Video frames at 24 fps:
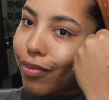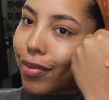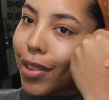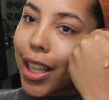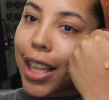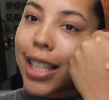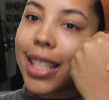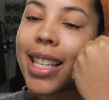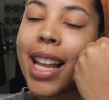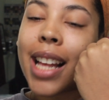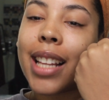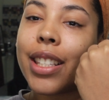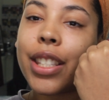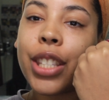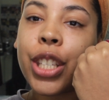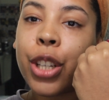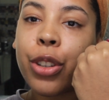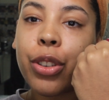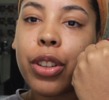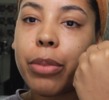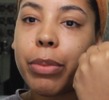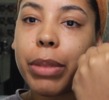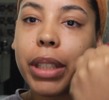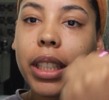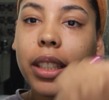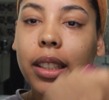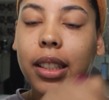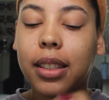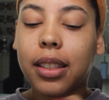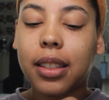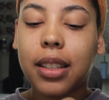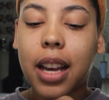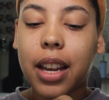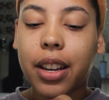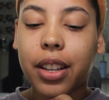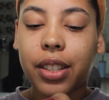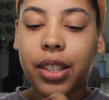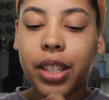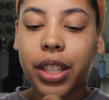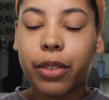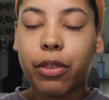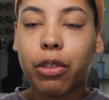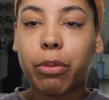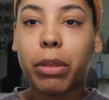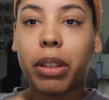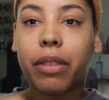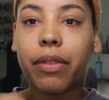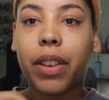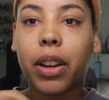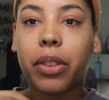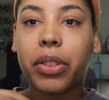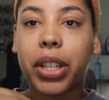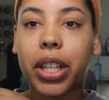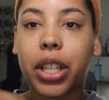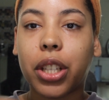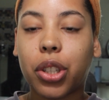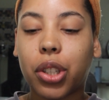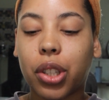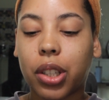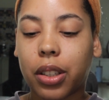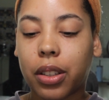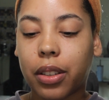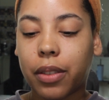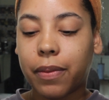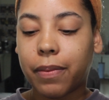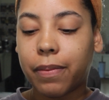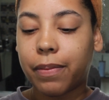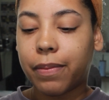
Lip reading: it's not serum-y. It's not a serum-y foundation.